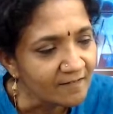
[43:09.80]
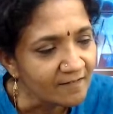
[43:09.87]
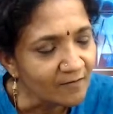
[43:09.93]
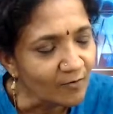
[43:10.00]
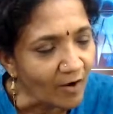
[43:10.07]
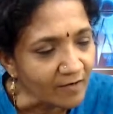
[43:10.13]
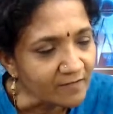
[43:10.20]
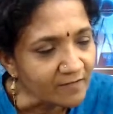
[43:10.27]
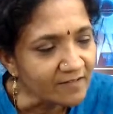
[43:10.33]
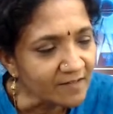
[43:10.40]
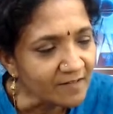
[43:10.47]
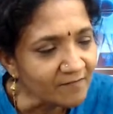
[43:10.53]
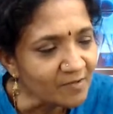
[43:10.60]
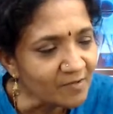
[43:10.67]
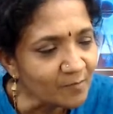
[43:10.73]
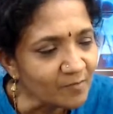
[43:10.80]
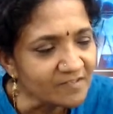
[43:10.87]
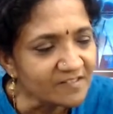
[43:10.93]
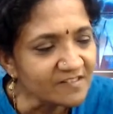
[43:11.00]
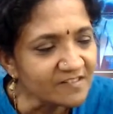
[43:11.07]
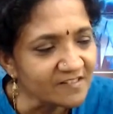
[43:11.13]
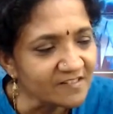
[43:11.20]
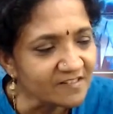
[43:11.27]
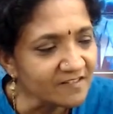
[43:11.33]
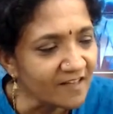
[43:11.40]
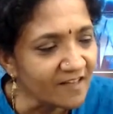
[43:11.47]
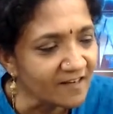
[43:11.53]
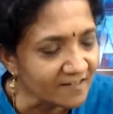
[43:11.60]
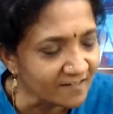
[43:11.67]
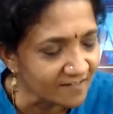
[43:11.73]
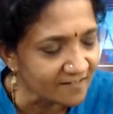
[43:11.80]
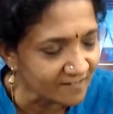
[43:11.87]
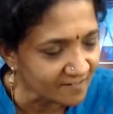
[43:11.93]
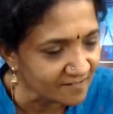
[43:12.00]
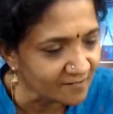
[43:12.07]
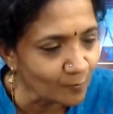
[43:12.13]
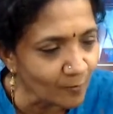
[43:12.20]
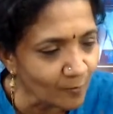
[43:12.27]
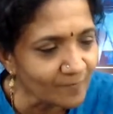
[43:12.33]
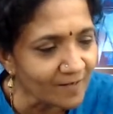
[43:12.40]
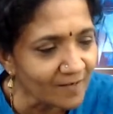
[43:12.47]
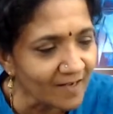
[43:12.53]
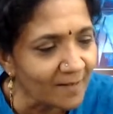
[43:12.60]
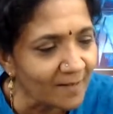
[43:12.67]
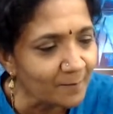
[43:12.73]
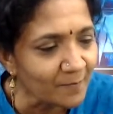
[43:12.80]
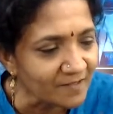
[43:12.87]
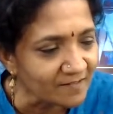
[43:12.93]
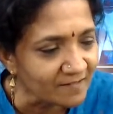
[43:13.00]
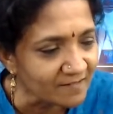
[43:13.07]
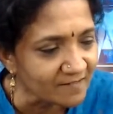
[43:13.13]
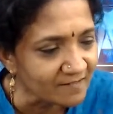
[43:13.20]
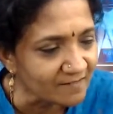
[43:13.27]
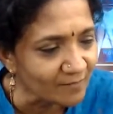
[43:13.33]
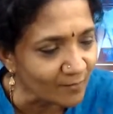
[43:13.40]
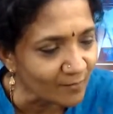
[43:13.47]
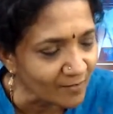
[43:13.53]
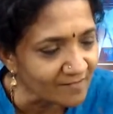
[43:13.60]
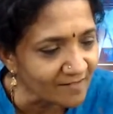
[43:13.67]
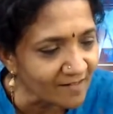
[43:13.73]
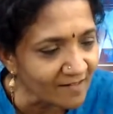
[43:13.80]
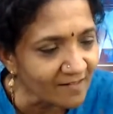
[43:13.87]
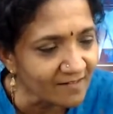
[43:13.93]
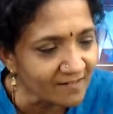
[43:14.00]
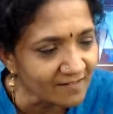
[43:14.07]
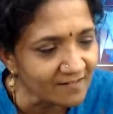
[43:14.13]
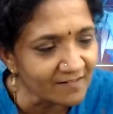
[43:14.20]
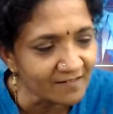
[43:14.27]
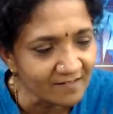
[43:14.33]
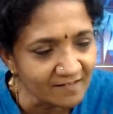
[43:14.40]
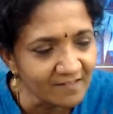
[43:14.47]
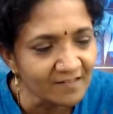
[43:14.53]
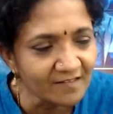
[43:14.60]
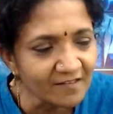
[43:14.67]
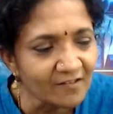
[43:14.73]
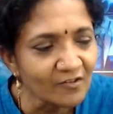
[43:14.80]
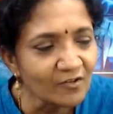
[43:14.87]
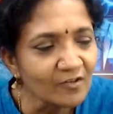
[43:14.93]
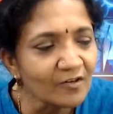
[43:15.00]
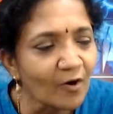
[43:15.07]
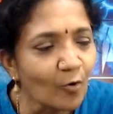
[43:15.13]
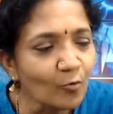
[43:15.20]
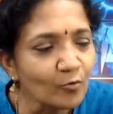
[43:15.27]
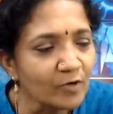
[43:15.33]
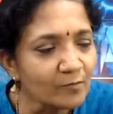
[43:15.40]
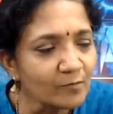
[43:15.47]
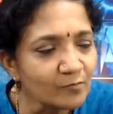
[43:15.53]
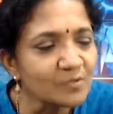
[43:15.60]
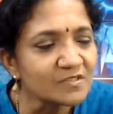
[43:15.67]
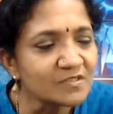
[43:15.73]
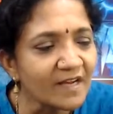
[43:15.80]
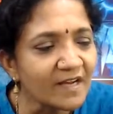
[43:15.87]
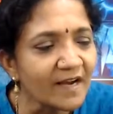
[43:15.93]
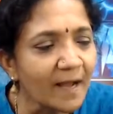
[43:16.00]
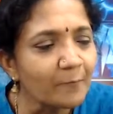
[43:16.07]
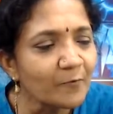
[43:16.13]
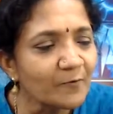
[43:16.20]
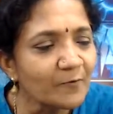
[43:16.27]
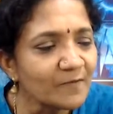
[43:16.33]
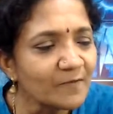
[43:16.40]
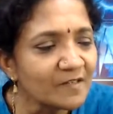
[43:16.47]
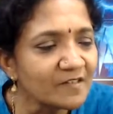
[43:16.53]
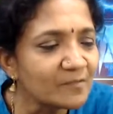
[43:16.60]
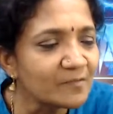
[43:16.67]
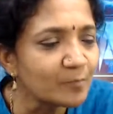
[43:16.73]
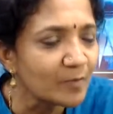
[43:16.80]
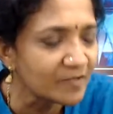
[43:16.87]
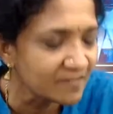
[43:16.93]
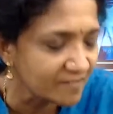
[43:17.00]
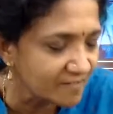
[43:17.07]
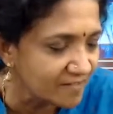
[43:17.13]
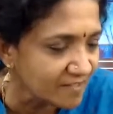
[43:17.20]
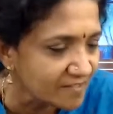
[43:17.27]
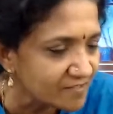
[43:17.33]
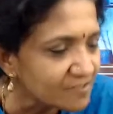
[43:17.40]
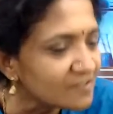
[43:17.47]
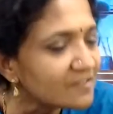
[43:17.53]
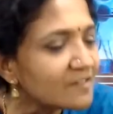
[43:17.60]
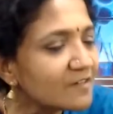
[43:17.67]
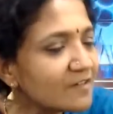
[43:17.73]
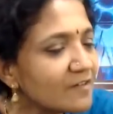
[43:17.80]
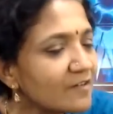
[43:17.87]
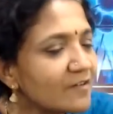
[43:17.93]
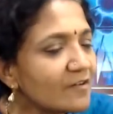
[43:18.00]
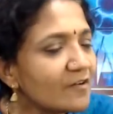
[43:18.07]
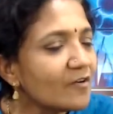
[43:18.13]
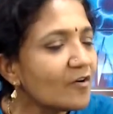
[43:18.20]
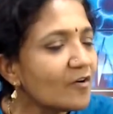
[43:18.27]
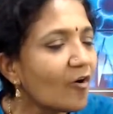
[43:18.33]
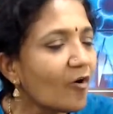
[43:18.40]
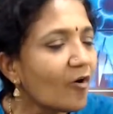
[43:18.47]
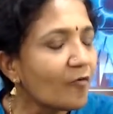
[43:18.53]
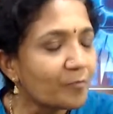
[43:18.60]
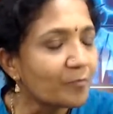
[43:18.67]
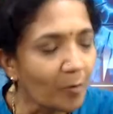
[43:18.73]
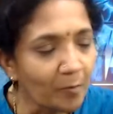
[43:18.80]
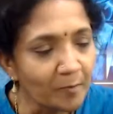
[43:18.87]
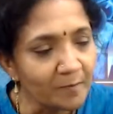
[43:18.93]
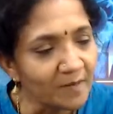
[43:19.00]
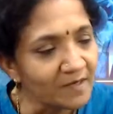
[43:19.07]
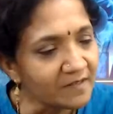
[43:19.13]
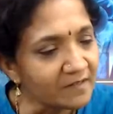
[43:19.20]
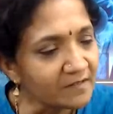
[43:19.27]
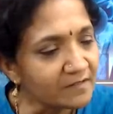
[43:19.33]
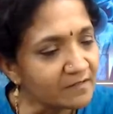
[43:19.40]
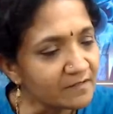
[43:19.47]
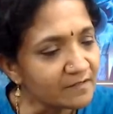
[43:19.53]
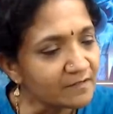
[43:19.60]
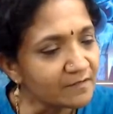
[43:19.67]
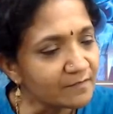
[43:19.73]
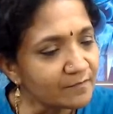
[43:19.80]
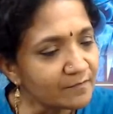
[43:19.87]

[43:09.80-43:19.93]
You can't say with precision that this is what will happen. You can say these are the outcomes which can happen with this percentage of probabilities.